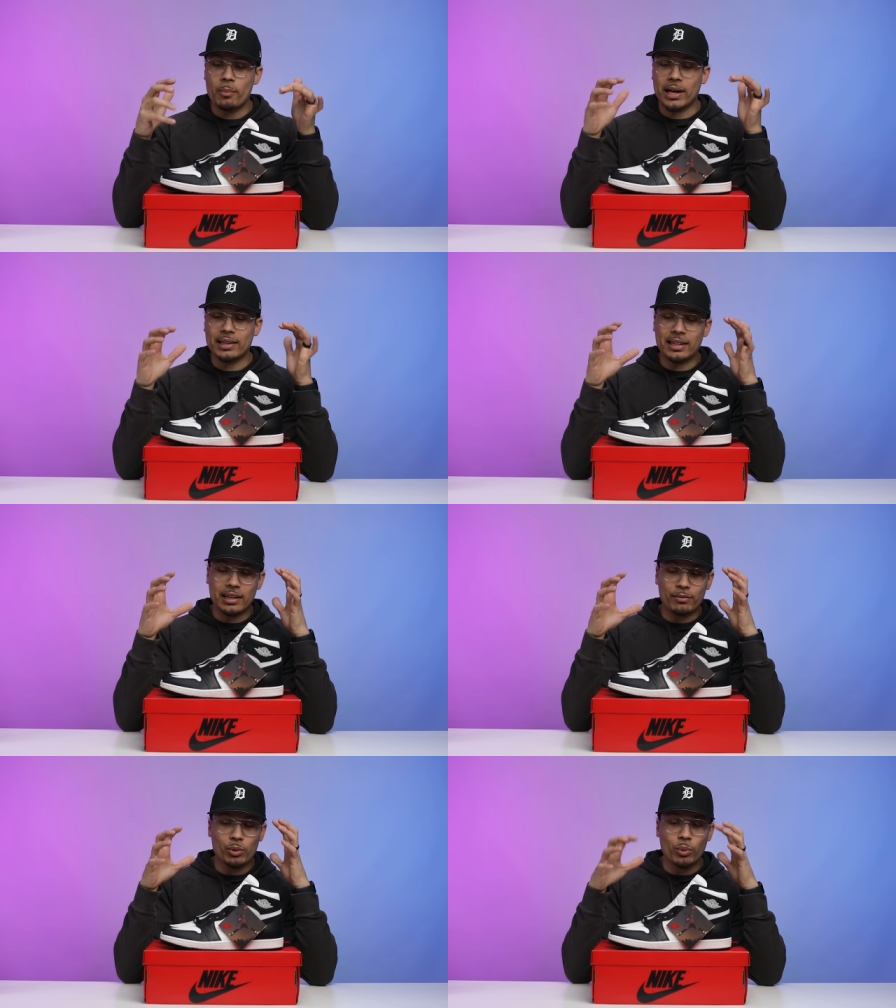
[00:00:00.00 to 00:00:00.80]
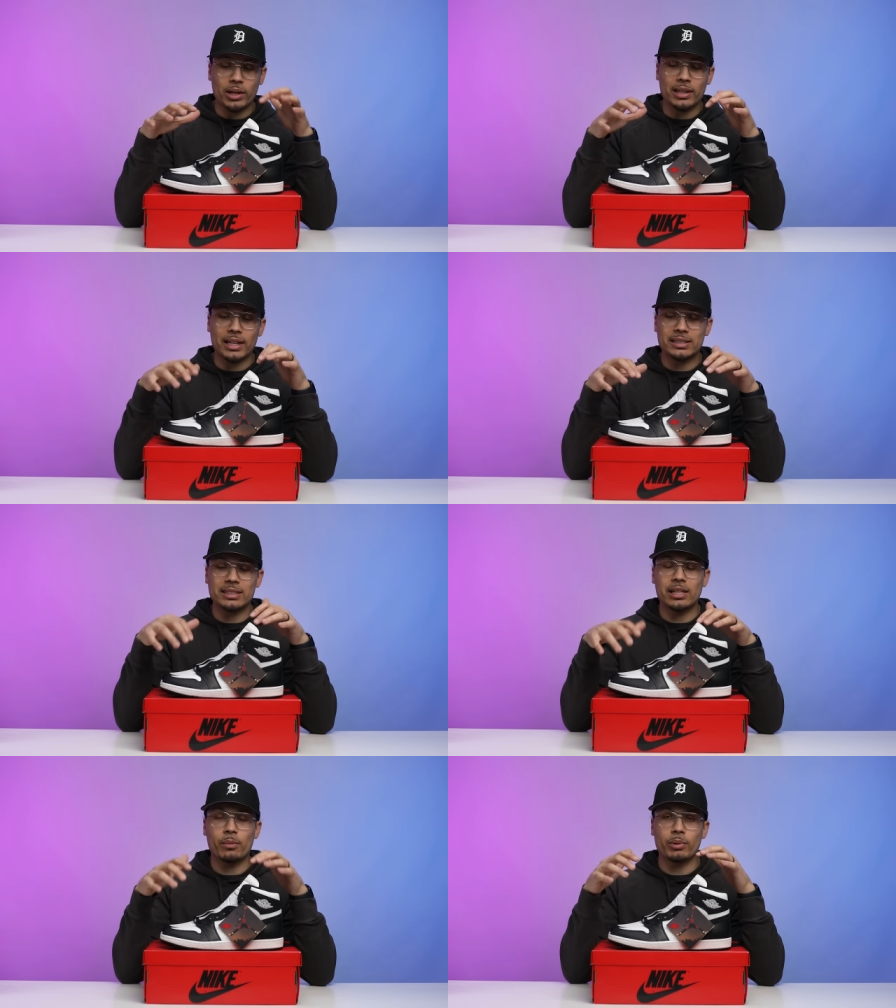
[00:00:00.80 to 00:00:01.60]
but I think if you were to lace
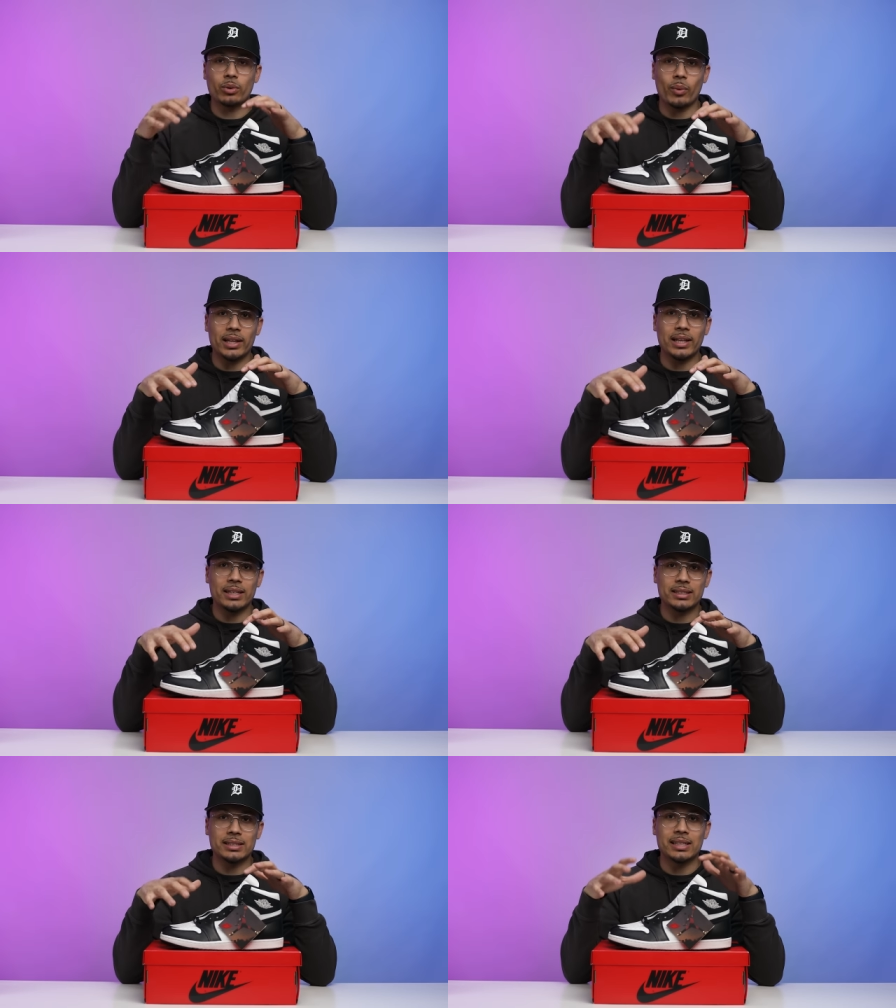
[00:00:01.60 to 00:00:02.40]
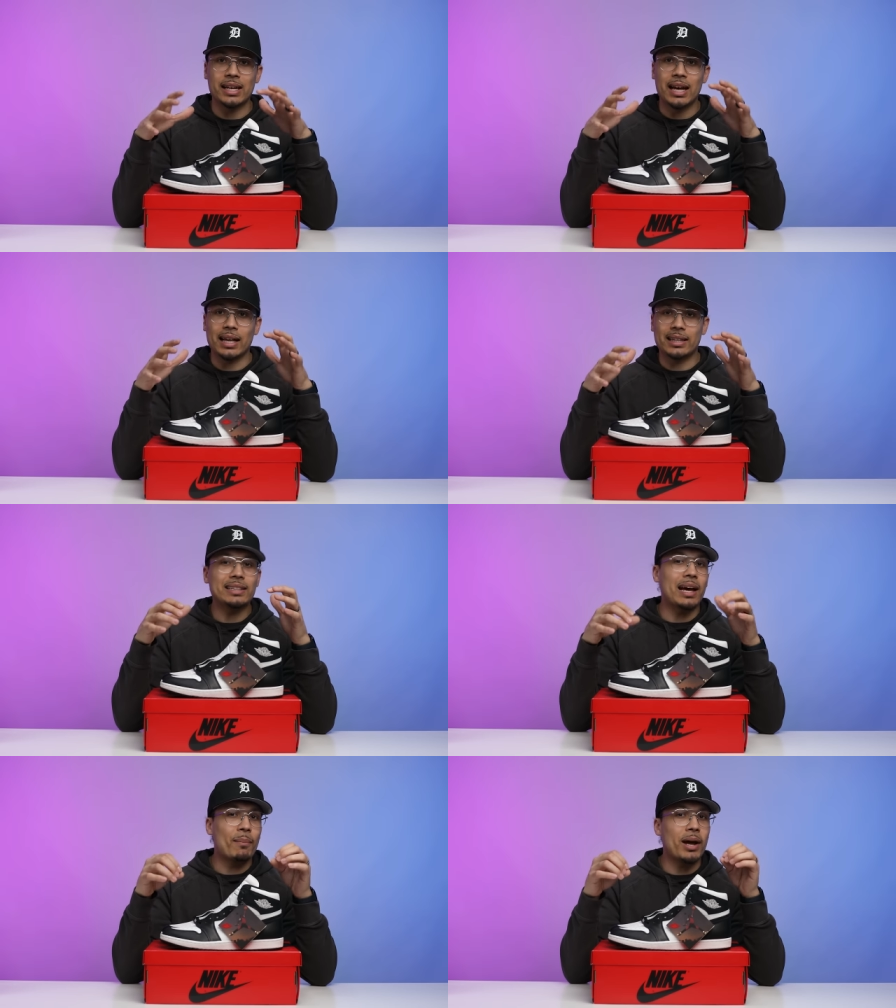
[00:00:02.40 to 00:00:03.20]
these up with the white laces, I
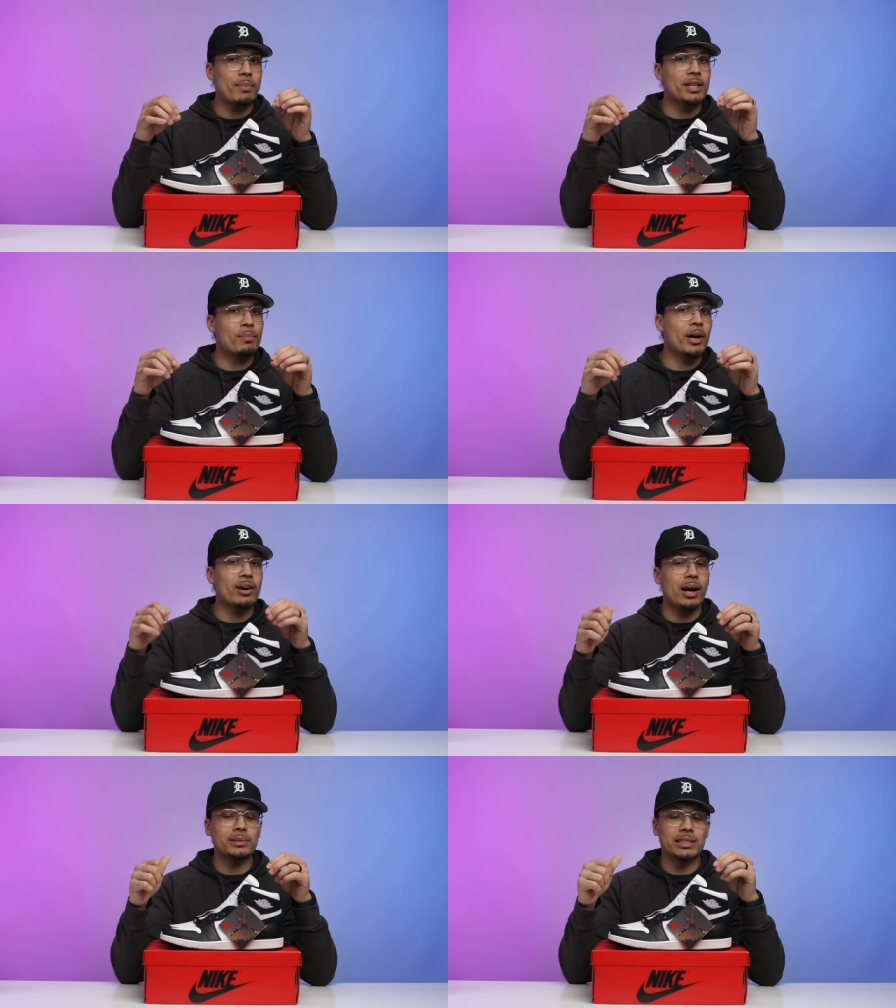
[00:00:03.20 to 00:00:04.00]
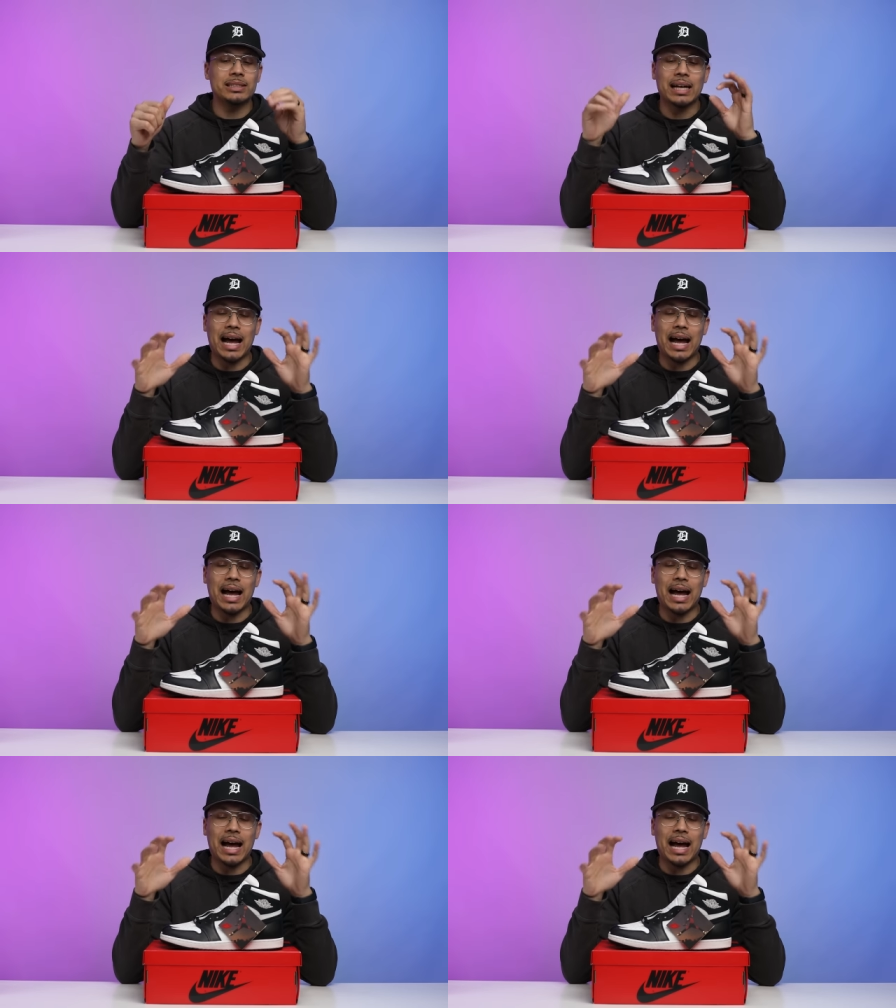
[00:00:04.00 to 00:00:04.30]
think that might be the better option.